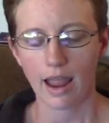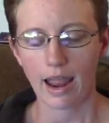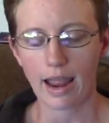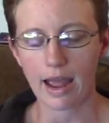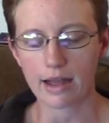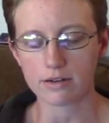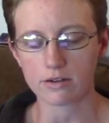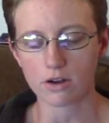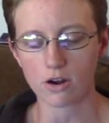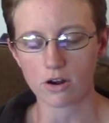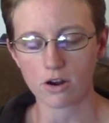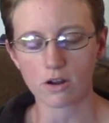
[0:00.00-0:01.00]
and
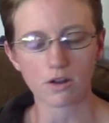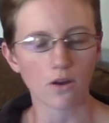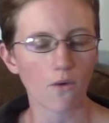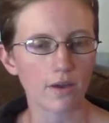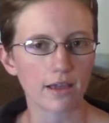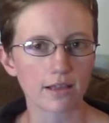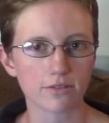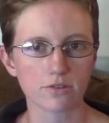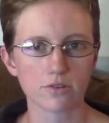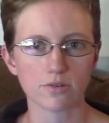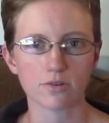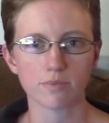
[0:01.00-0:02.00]
her going
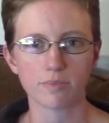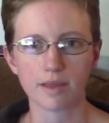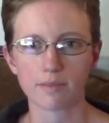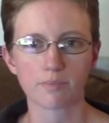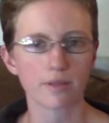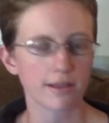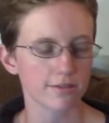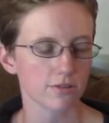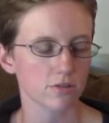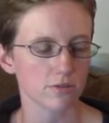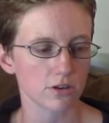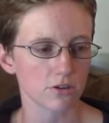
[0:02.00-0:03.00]
into, being placed
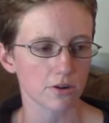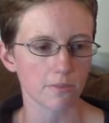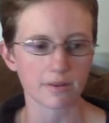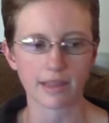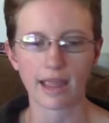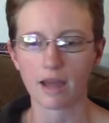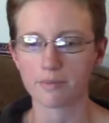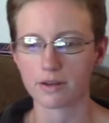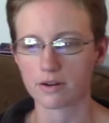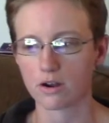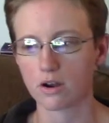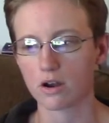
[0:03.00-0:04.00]
into an internment camp,
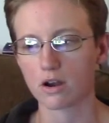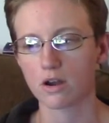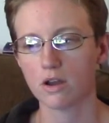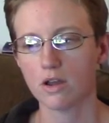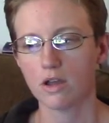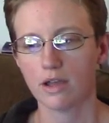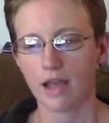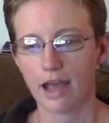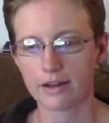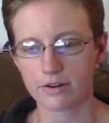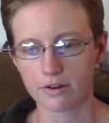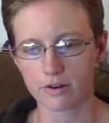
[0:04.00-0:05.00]
and
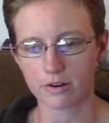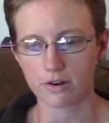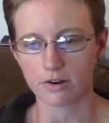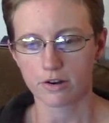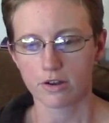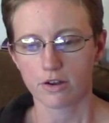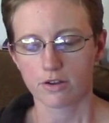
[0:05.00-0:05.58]
her